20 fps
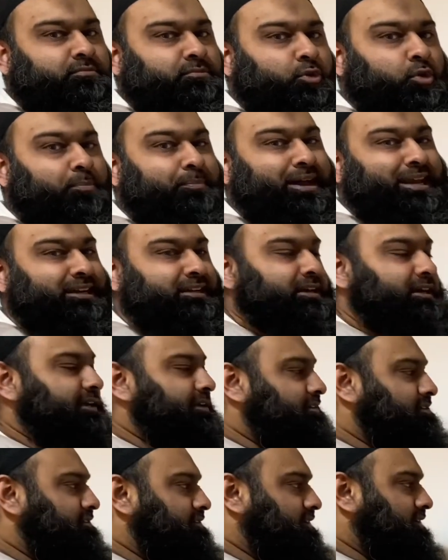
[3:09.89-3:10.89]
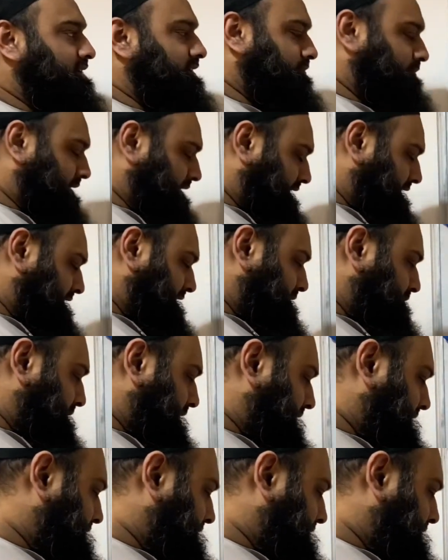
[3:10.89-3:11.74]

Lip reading: or mankind. But this is men